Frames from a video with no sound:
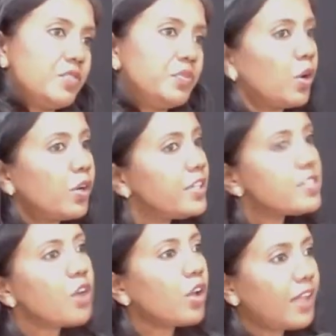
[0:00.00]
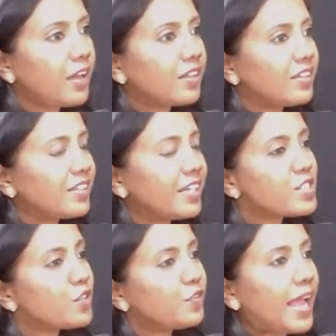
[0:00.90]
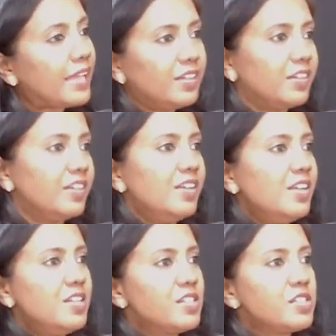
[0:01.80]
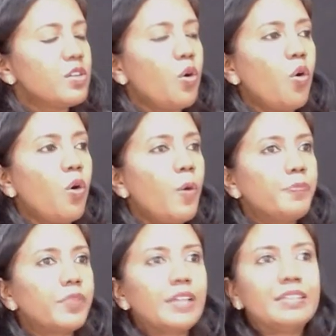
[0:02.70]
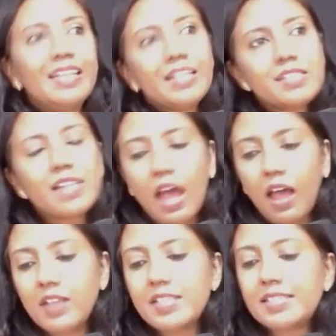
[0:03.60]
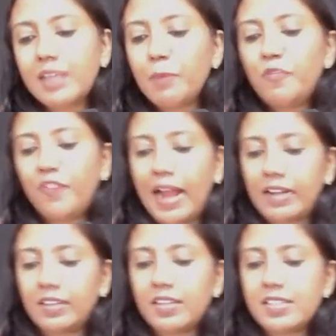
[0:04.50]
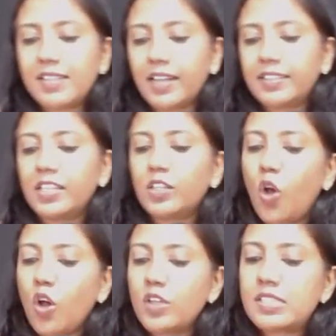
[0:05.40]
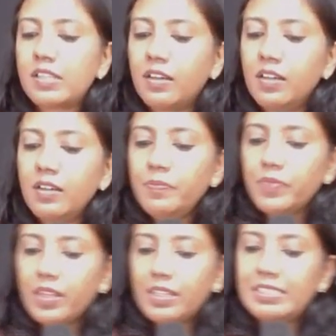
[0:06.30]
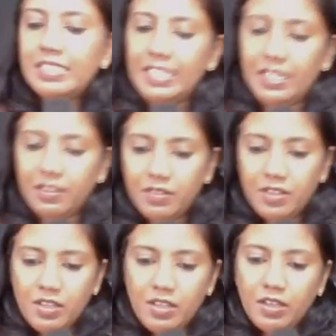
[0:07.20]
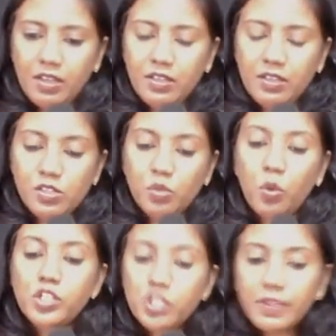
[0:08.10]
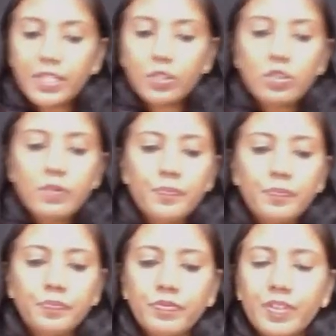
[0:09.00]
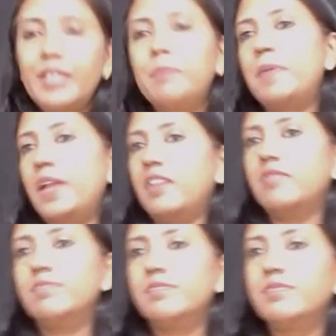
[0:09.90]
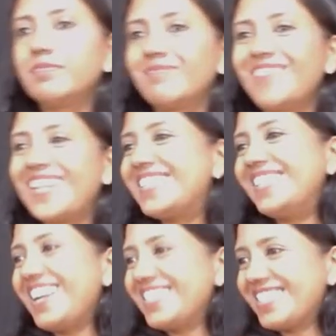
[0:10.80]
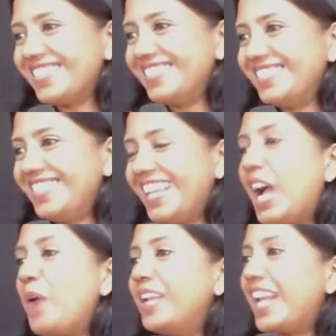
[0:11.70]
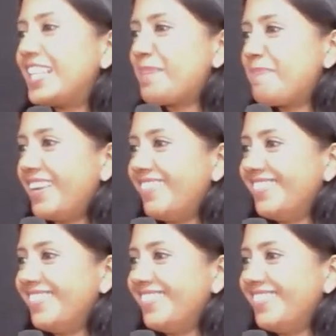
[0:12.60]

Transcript: We already saw that in the case of Daniel. So these are some factors that can cause a delay. So what should we do? Keep praying. That's the answer. Like how Elijah prayed.